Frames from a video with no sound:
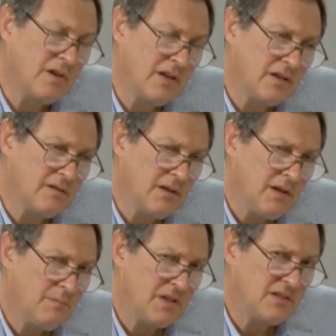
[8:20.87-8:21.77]
Right,
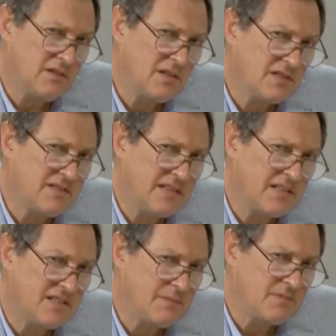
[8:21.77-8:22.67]
but doesn't
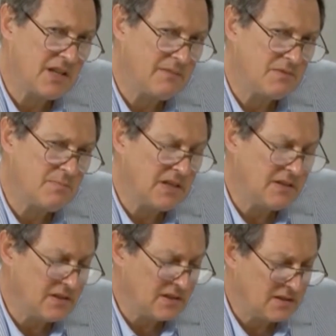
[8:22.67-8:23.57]
that sometimes
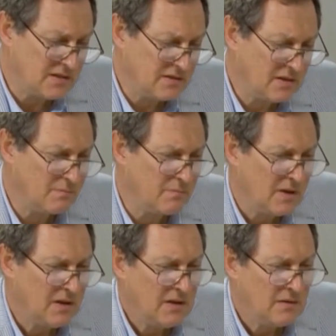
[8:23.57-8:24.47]
mean that
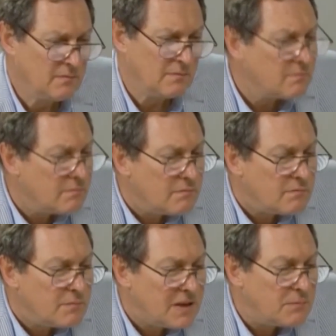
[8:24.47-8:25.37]

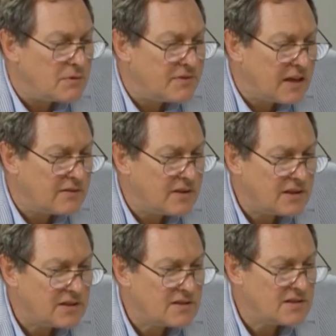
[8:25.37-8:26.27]
people think
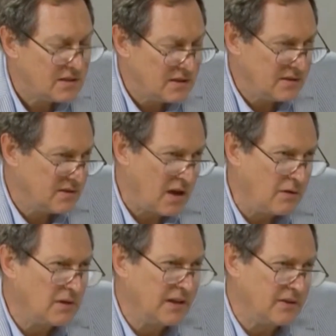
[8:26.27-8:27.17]
that it's
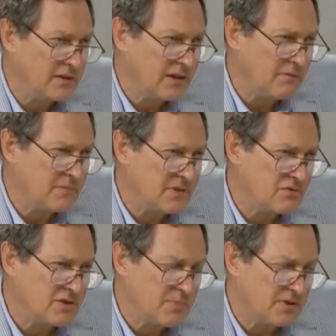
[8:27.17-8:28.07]
only the
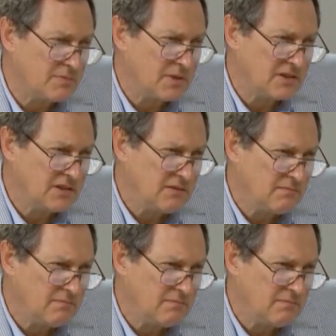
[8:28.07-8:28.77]
government's responsibility?